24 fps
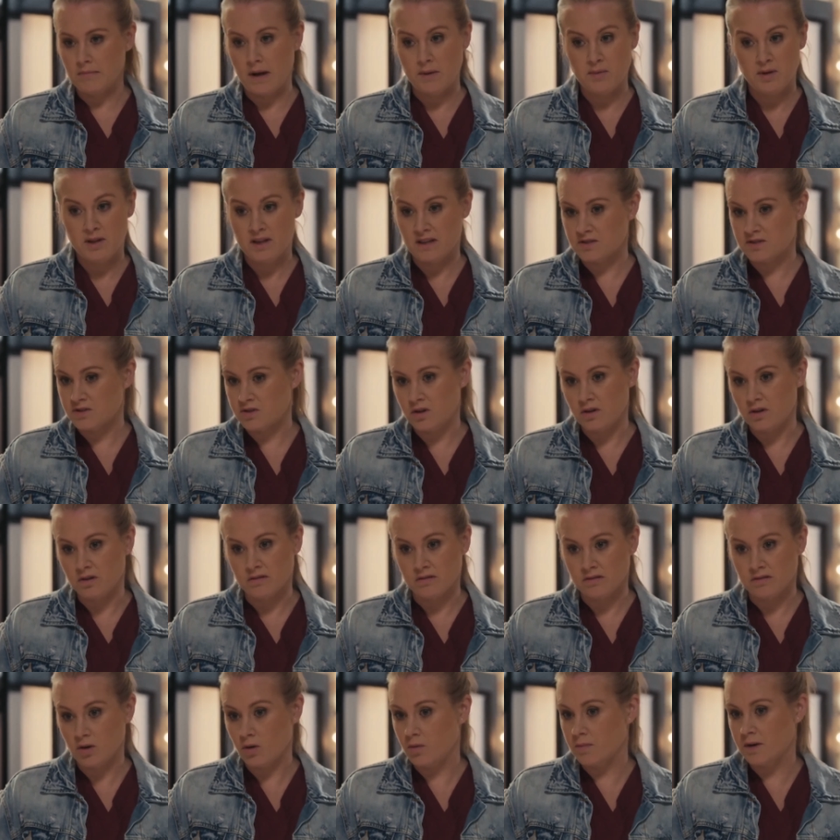Maybe that's true.
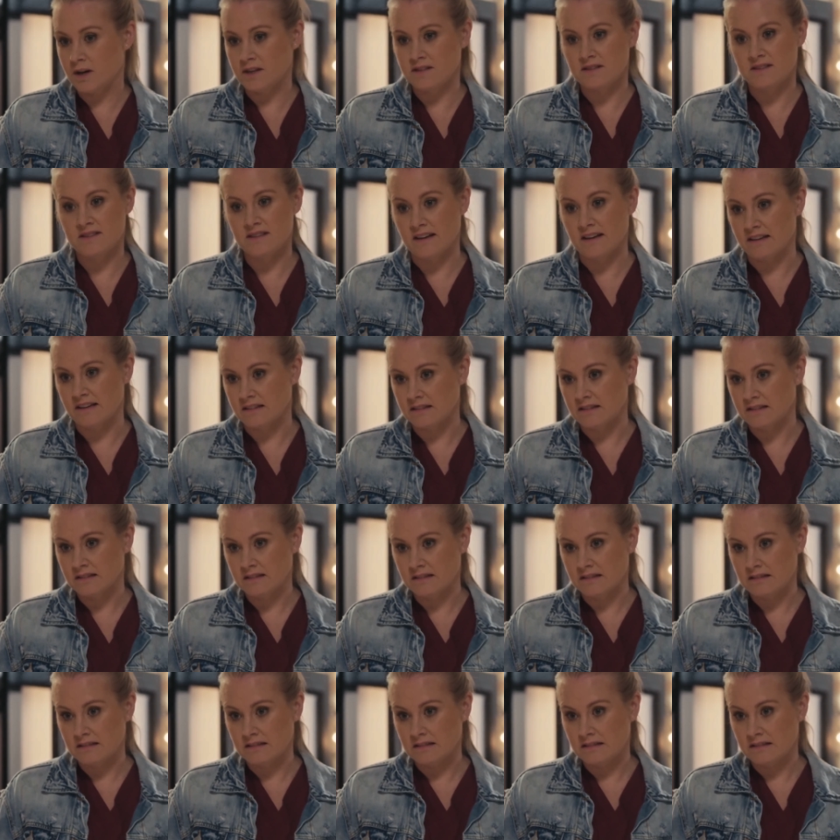Who am I to say?
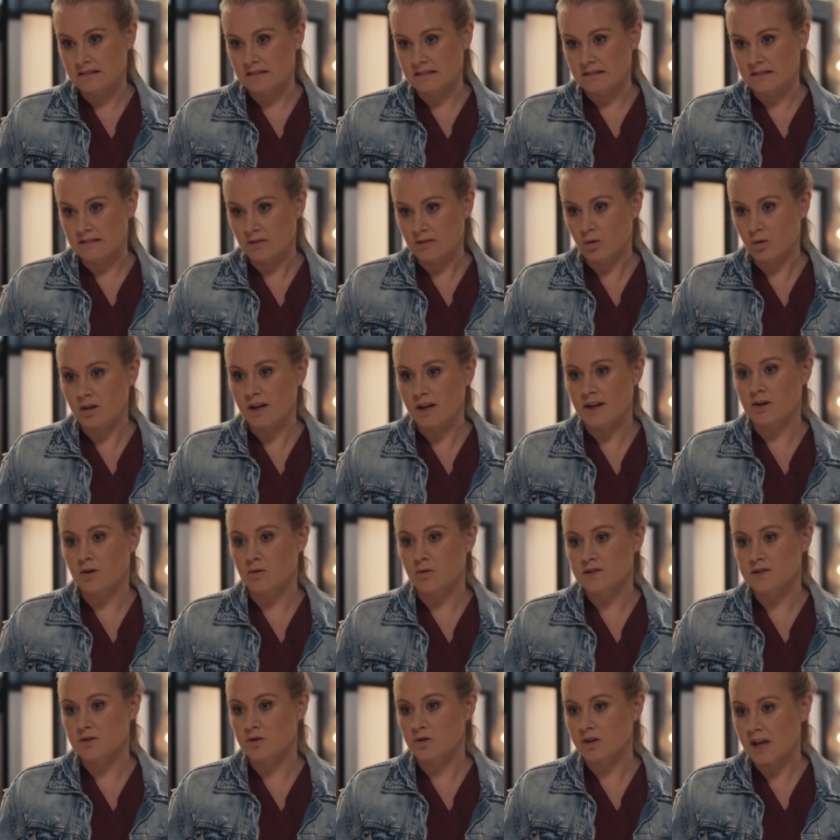All I
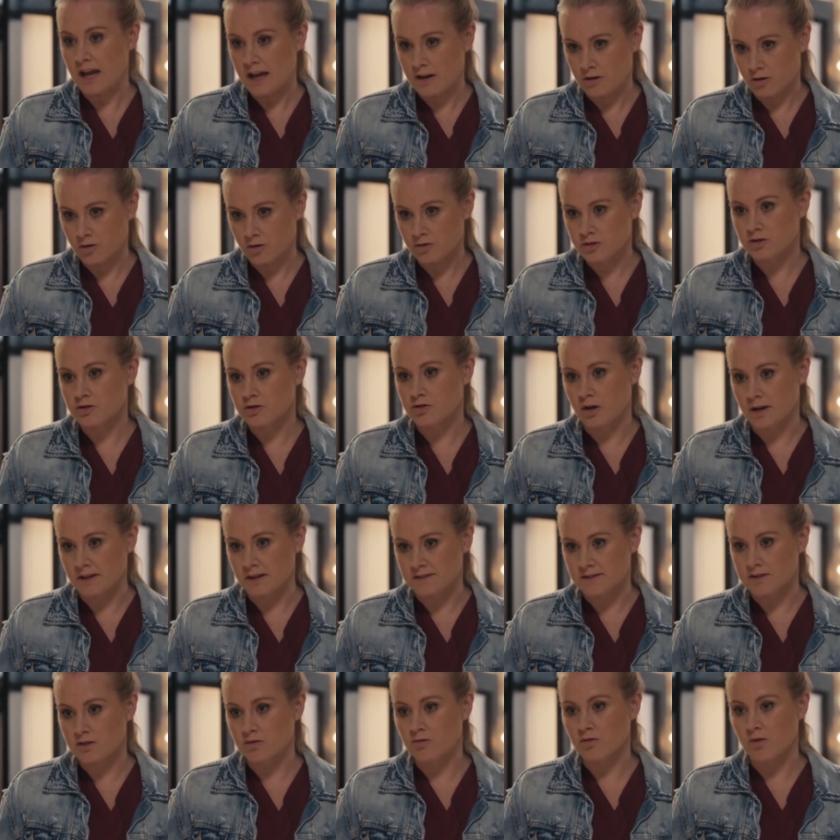know is you cannot
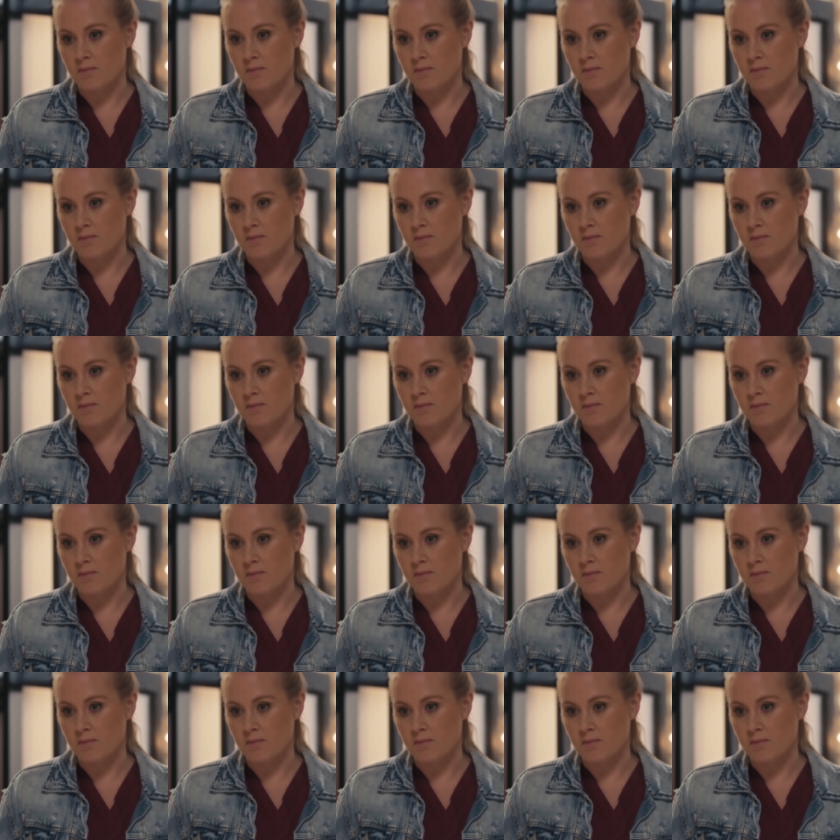trust